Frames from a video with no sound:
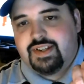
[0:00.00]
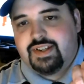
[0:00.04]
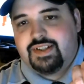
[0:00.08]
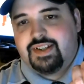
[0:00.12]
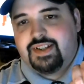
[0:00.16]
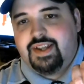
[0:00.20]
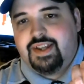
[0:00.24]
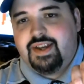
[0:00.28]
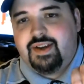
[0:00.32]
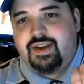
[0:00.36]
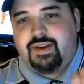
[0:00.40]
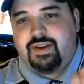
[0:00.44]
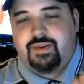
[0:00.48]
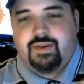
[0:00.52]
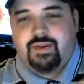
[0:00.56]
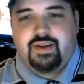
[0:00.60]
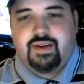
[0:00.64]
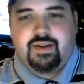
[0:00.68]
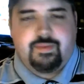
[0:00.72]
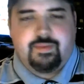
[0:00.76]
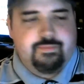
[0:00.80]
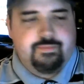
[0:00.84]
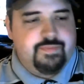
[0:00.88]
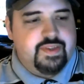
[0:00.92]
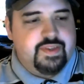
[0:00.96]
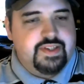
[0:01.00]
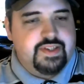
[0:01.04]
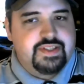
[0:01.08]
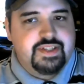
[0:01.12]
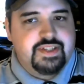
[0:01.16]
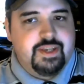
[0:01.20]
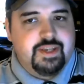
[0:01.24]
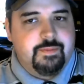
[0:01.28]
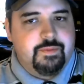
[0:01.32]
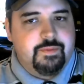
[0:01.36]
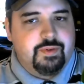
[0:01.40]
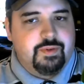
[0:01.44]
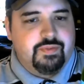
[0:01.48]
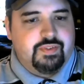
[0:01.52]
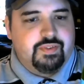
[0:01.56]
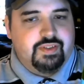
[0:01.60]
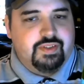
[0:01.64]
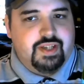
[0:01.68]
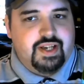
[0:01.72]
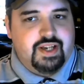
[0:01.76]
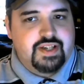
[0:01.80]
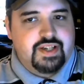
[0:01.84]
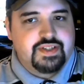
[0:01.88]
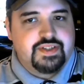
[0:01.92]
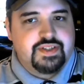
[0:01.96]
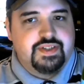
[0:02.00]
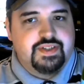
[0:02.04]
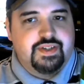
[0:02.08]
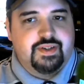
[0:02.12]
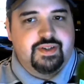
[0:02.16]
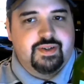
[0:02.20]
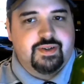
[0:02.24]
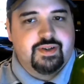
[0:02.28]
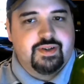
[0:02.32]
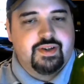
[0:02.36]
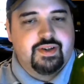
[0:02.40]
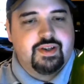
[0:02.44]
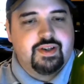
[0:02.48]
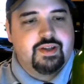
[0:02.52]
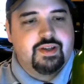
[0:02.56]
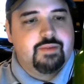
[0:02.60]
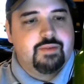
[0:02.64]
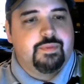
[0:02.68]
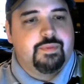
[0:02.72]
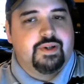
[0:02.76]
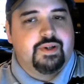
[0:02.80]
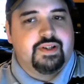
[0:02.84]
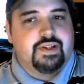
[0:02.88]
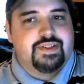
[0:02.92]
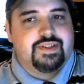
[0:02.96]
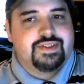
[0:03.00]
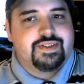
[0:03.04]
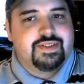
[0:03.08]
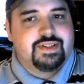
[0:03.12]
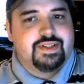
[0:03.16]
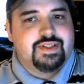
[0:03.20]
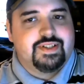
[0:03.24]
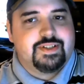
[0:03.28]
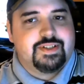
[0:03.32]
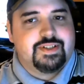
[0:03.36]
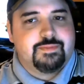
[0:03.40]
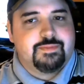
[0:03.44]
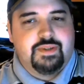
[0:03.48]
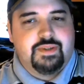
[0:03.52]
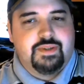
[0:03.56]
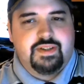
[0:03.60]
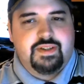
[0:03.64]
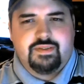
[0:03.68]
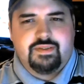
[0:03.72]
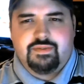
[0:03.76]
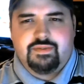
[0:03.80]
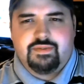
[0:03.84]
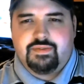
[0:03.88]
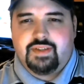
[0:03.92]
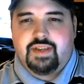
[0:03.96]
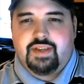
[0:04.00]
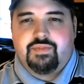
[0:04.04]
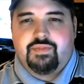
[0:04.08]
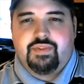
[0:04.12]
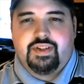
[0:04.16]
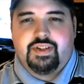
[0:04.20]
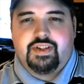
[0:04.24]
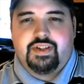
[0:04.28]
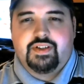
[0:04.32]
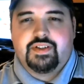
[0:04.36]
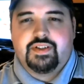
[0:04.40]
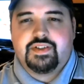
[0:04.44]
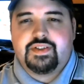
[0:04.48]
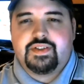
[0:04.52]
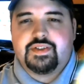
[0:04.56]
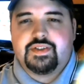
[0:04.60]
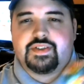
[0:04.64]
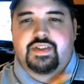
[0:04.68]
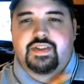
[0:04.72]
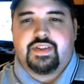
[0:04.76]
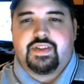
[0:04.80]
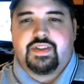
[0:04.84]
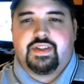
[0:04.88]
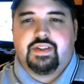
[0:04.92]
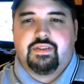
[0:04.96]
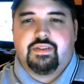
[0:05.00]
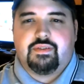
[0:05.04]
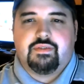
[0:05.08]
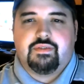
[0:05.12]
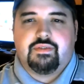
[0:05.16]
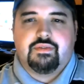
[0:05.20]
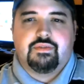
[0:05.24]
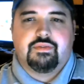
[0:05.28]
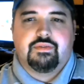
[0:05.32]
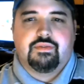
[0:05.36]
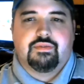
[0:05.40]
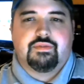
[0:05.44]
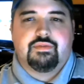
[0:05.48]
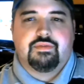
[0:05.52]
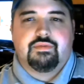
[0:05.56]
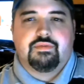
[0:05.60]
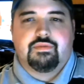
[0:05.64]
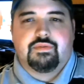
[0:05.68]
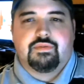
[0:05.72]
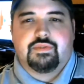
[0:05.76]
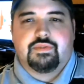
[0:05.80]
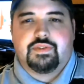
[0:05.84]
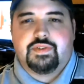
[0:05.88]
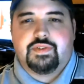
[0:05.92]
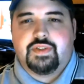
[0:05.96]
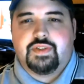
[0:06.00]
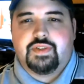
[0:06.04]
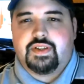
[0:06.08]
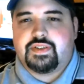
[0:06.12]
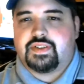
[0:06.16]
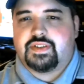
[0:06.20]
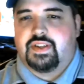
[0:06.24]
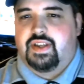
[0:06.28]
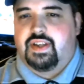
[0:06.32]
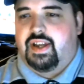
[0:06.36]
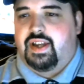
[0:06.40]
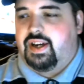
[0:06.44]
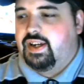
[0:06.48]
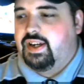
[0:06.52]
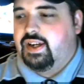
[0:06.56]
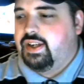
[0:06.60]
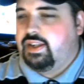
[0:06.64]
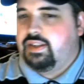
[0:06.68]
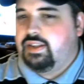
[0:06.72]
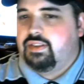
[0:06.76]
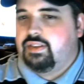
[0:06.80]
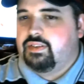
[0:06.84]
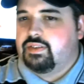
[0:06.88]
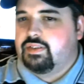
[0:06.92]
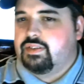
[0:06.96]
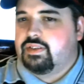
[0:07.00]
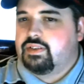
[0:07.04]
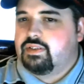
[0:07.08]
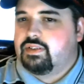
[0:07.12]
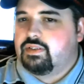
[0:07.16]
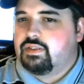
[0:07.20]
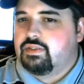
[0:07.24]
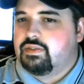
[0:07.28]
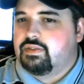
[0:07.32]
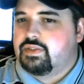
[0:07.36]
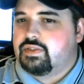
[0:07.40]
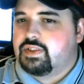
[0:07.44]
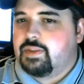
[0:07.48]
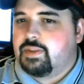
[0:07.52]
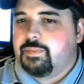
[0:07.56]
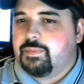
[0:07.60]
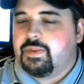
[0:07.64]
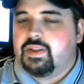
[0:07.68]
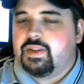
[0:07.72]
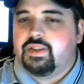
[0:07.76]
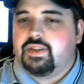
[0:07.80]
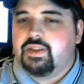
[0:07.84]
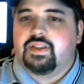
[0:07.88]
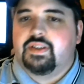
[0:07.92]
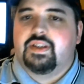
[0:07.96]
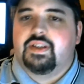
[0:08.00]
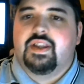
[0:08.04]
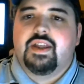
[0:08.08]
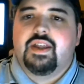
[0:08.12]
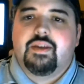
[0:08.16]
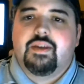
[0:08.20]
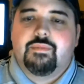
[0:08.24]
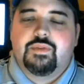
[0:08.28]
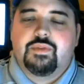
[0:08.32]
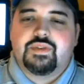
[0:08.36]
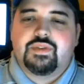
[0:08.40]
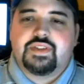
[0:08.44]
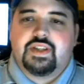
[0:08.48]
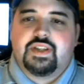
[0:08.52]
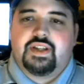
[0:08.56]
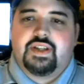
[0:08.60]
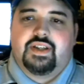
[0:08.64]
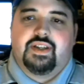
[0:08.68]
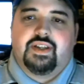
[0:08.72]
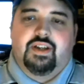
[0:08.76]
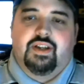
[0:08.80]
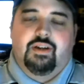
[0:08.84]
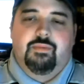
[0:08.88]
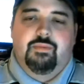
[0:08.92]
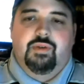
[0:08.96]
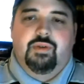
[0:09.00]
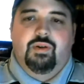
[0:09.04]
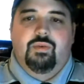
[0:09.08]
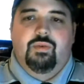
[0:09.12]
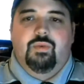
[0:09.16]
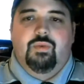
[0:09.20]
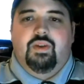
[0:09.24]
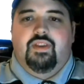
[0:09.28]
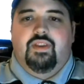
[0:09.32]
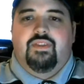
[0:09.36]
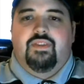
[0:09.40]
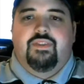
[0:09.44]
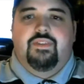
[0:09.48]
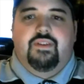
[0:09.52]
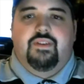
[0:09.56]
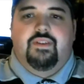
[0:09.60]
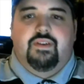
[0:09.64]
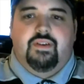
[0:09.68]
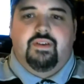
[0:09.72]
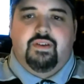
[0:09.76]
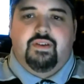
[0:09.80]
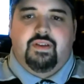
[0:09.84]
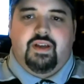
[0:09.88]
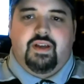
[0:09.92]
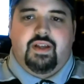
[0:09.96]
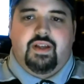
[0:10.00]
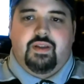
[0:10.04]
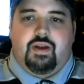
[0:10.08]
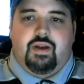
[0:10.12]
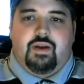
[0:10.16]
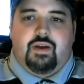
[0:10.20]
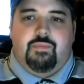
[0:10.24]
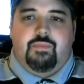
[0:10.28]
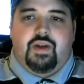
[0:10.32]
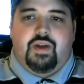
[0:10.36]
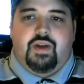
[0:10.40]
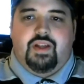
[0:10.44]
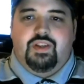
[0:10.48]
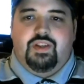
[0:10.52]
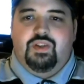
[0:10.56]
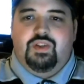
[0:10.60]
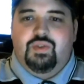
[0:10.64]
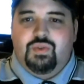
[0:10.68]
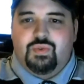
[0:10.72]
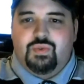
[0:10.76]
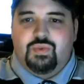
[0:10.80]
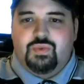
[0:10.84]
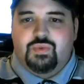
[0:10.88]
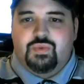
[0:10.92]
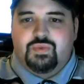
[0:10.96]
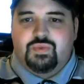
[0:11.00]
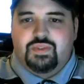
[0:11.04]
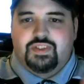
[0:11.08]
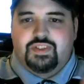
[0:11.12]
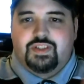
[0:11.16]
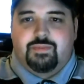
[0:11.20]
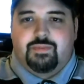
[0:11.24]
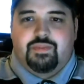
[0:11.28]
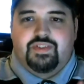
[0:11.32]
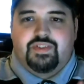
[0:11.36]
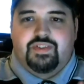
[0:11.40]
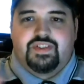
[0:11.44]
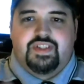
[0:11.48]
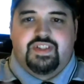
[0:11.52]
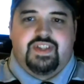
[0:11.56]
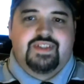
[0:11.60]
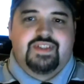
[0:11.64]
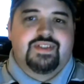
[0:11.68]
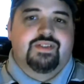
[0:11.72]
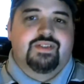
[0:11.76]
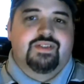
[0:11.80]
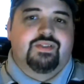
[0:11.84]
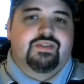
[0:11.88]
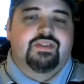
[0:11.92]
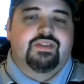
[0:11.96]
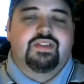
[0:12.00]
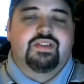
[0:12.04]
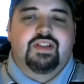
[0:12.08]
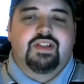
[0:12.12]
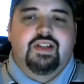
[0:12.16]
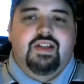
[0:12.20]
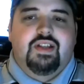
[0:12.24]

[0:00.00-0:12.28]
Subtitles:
Now, they skipped over last year, but it's been every year since I think 2009 or something that Moosehead had come out with a new summer seasonal